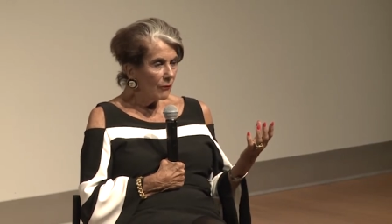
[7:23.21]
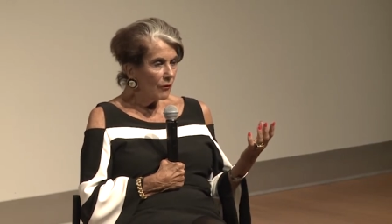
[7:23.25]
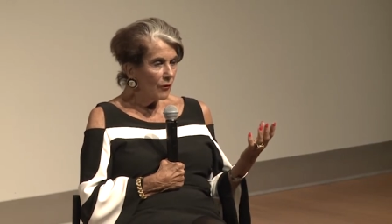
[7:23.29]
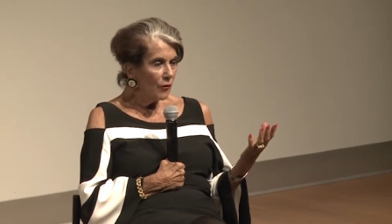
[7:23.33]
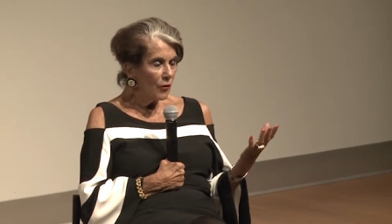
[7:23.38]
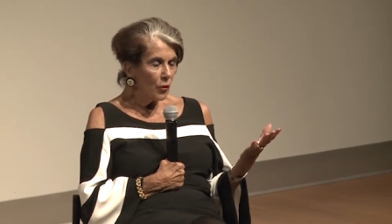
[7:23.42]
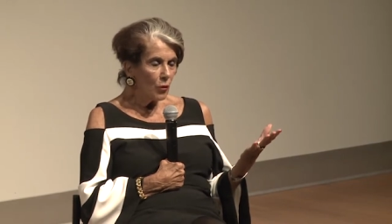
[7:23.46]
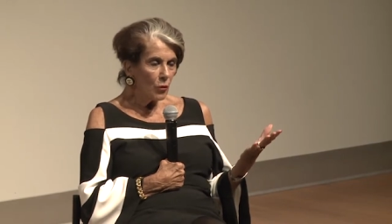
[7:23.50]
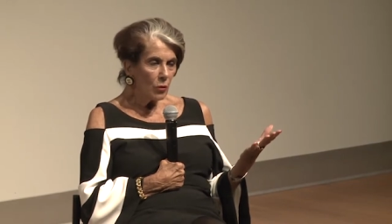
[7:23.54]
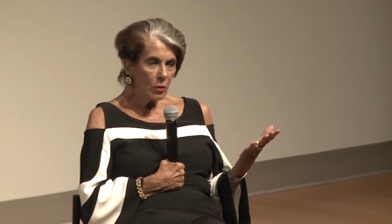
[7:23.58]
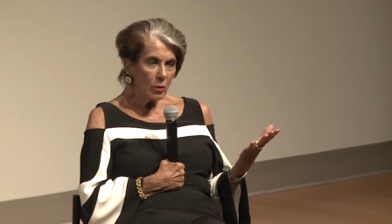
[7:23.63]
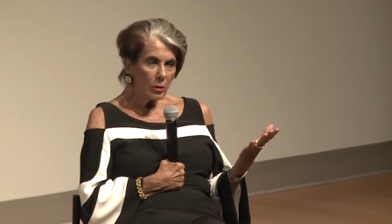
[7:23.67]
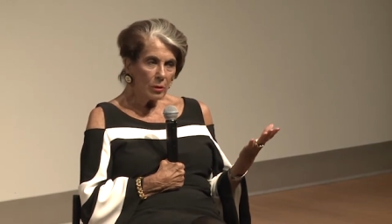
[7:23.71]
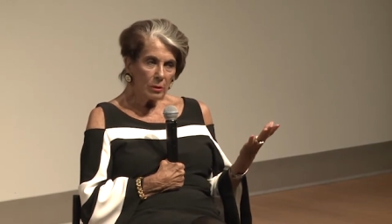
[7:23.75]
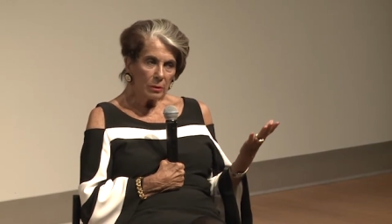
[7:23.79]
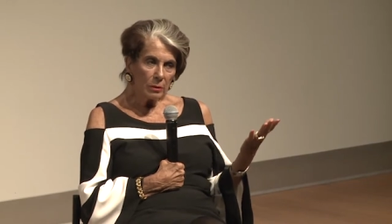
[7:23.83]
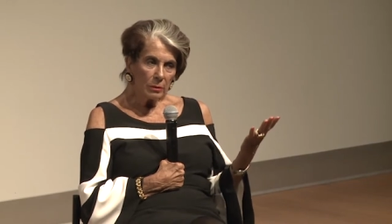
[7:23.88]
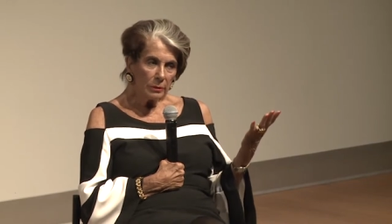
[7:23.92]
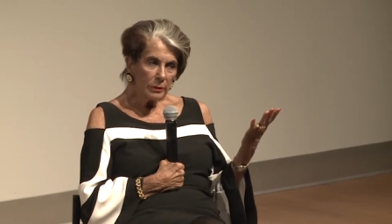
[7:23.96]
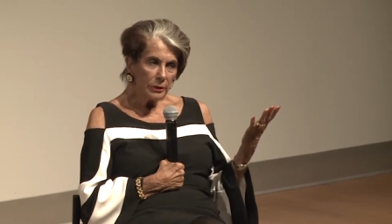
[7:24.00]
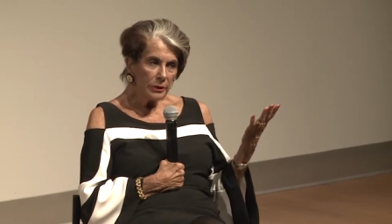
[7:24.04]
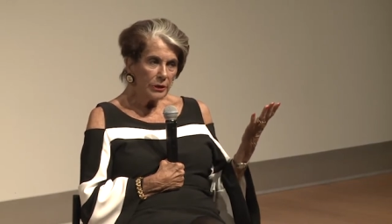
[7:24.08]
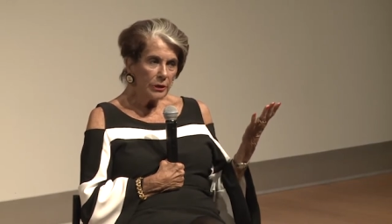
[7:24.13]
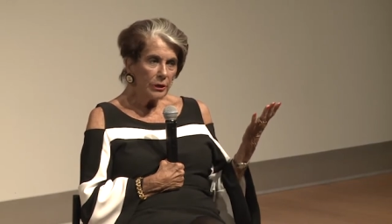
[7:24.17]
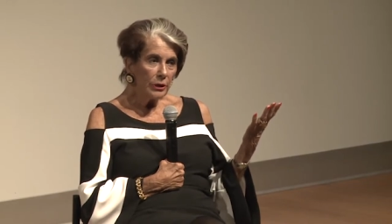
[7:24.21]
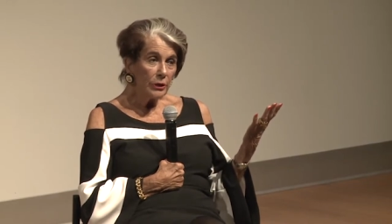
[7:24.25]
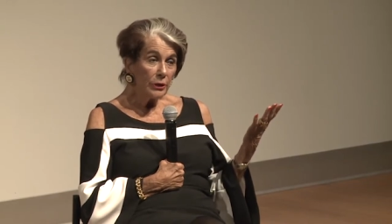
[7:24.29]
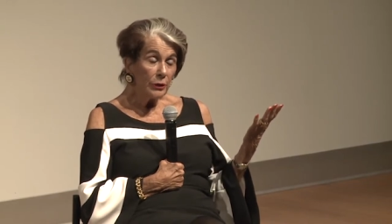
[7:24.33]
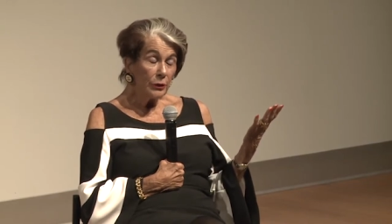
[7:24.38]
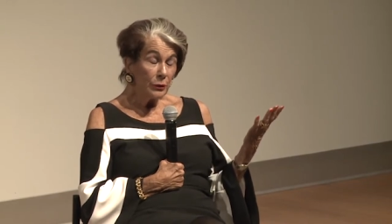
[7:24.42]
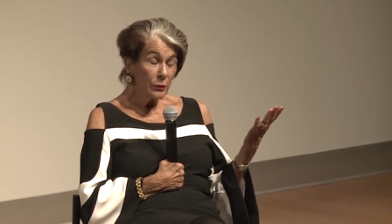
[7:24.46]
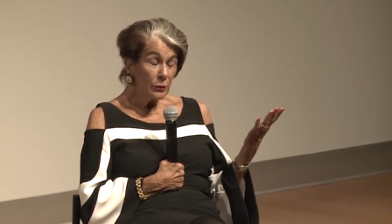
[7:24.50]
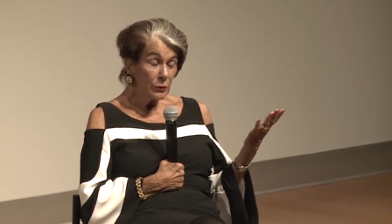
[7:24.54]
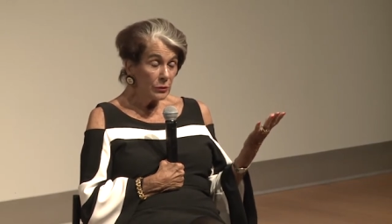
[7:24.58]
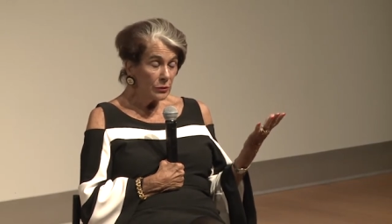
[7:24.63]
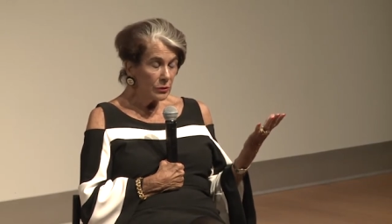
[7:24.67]
for
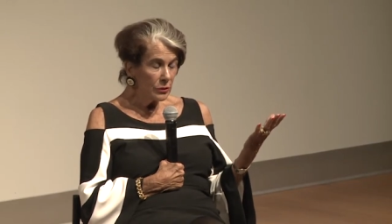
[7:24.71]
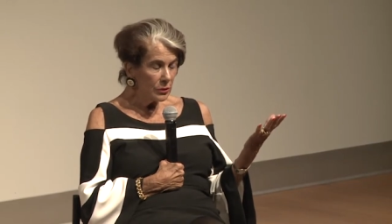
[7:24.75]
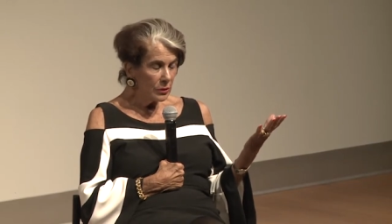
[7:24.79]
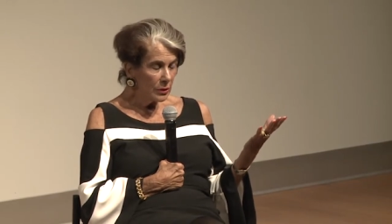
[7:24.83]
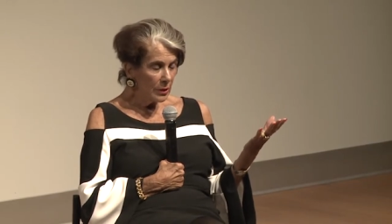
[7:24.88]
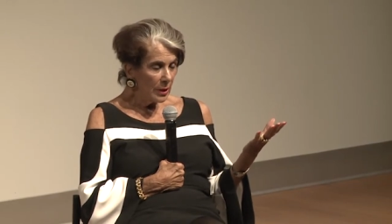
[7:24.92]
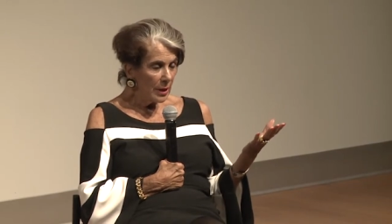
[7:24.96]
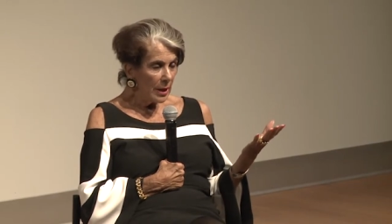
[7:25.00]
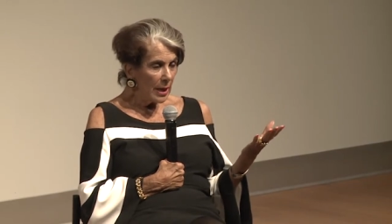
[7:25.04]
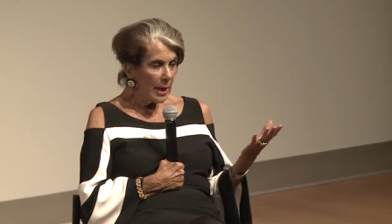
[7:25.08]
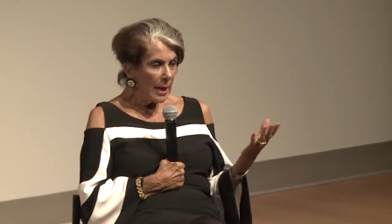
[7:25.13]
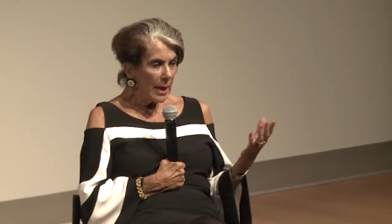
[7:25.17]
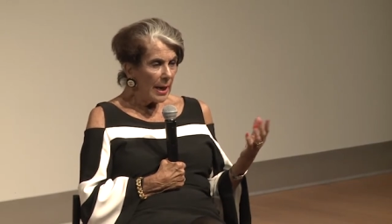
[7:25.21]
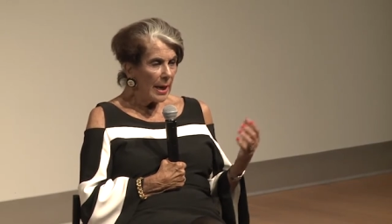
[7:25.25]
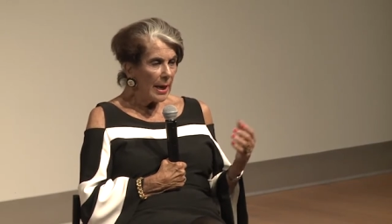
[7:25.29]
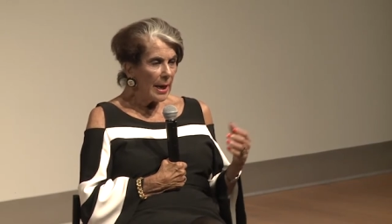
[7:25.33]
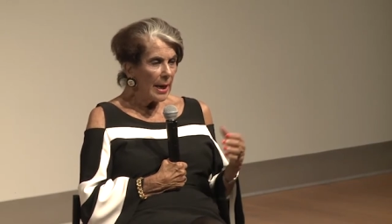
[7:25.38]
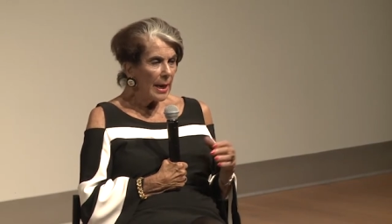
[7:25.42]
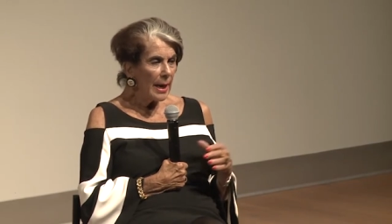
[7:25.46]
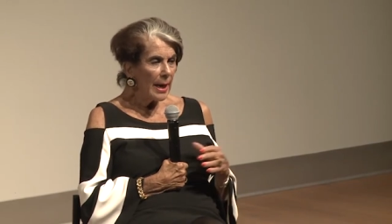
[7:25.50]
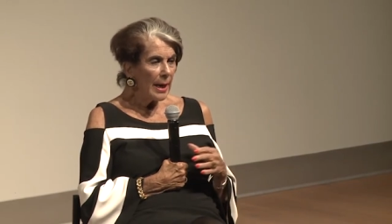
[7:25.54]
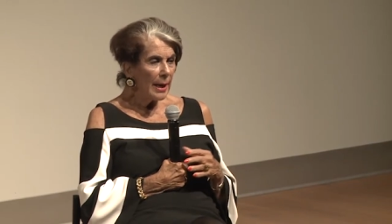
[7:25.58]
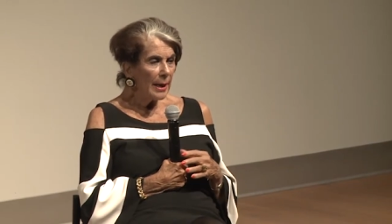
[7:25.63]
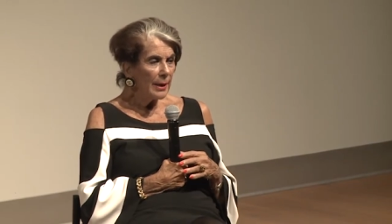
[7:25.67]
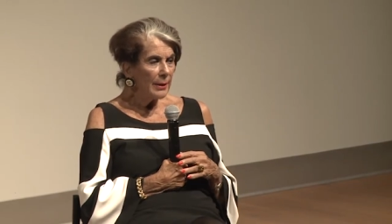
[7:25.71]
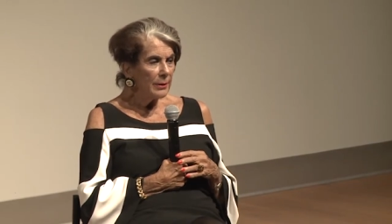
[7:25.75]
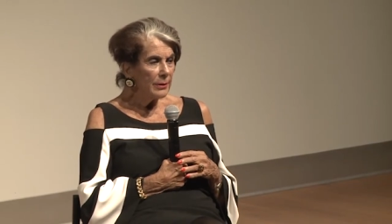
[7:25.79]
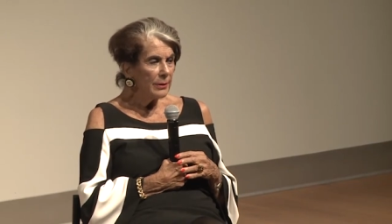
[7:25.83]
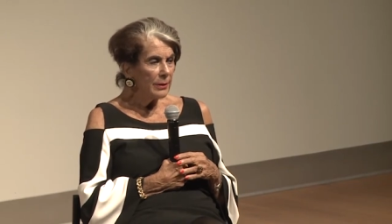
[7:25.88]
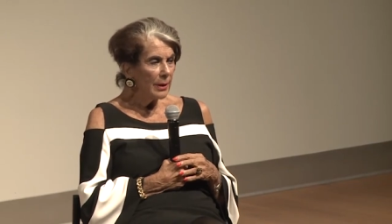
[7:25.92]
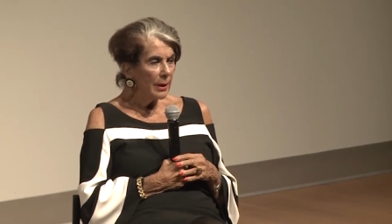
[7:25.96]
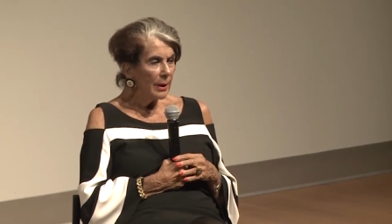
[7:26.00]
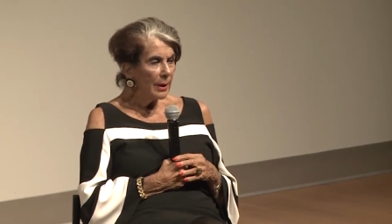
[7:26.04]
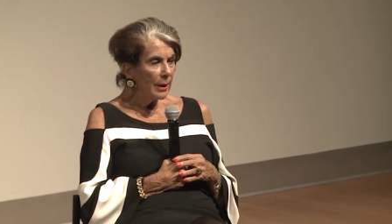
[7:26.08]
years, and